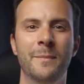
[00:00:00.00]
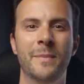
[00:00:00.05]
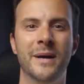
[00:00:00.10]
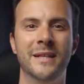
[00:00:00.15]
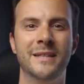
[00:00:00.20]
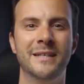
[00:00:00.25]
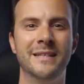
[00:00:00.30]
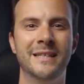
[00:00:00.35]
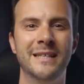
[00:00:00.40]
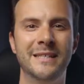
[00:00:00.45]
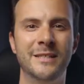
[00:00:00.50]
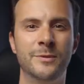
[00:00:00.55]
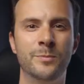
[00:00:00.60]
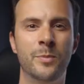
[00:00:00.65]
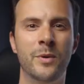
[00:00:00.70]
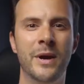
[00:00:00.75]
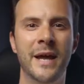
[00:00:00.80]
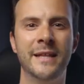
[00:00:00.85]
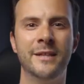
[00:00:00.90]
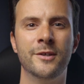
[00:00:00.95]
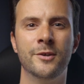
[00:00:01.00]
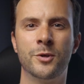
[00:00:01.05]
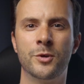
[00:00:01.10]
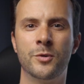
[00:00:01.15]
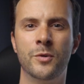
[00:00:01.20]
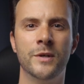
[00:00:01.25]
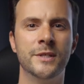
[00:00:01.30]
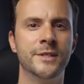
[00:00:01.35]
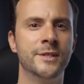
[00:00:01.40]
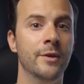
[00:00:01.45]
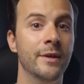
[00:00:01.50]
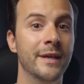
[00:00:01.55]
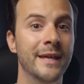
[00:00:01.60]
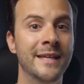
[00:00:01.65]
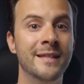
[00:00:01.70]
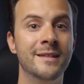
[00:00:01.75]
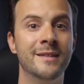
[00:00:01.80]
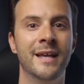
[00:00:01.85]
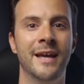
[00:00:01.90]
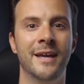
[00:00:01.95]
but it is spread across the
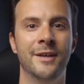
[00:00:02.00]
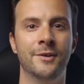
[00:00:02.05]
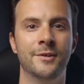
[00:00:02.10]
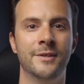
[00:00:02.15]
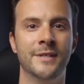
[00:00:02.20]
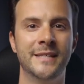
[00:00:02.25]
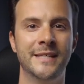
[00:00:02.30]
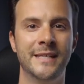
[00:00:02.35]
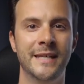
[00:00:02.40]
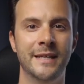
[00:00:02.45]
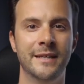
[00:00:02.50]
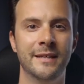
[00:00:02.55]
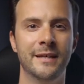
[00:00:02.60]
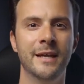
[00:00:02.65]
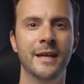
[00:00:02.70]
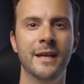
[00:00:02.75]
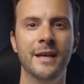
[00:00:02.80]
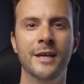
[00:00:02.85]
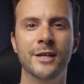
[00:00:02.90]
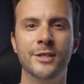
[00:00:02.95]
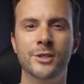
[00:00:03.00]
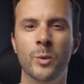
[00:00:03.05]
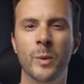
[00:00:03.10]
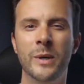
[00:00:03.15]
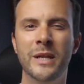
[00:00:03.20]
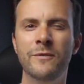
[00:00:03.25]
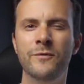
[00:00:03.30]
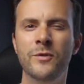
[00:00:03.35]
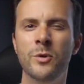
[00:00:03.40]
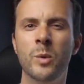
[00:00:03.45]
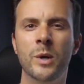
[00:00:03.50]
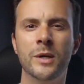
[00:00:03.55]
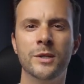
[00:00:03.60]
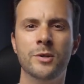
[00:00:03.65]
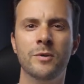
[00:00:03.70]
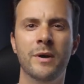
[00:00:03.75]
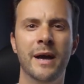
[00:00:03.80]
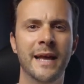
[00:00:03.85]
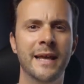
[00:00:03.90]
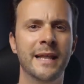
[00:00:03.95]
entire scene. So what if you want
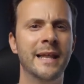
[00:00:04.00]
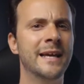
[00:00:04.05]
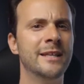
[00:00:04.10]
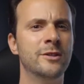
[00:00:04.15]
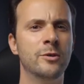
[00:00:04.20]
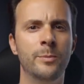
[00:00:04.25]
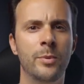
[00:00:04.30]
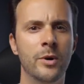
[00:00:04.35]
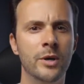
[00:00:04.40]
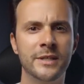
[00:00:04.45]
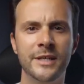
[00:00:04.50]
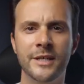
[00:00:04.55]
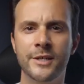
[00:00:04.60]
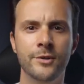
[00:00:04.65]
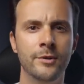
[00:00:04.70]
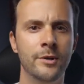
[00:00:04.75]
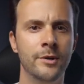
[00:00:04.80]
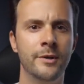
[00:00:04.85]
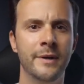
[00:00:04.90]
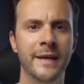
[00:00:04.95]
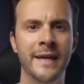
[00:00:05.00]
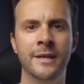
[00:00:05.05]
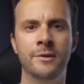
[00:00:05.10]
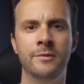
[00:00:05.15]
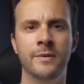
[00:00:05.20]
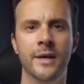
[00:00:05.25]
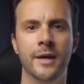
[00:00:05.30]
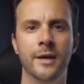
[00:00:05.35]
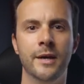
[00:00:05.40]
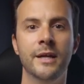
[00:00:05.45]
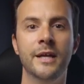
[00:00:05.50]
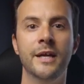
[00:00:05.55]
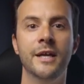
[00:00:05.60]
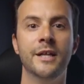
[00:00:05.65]
to highlight a particular area?